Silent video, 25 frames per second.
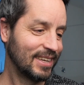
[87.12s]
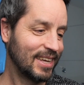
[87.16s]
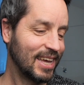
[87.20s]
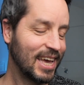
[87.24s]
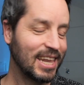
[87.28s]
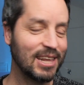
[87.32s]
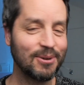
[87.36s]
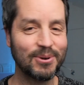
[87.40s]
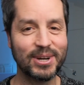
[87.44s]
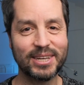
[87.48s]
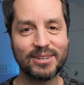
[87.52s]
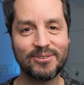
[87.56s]

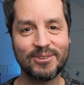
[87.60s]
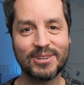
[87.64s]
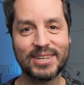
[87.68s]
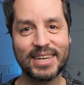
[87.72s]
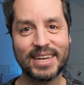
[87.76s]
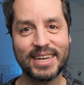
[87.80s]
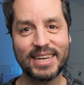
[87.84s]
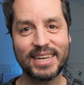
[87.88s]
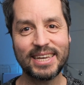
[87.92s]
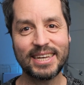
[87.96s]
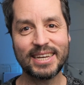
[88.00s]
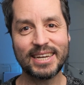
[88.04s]
anyway,
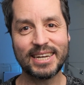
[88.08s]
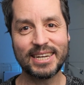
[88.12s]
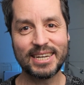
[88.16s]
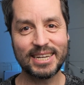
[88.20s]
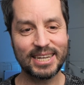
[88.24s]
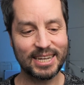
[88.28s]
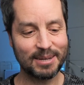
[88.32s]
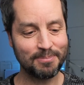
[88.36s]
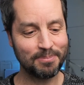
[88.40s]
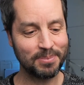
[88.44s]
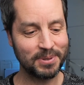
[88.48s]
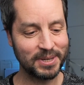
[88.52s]
today
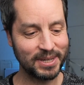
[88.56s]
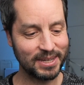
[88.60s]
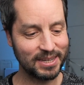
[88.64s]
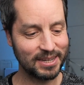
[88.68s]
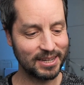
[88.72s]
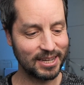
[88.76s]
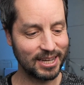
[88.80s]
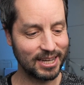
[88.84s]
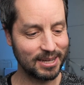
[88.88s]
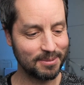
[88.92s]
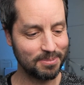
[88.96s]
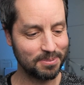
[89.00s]
I picked
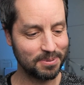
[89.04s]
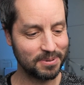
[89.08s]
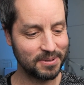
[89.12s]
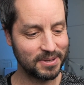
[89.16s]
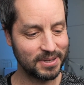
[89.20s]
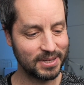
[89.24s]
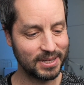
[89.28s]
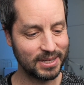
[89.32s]
up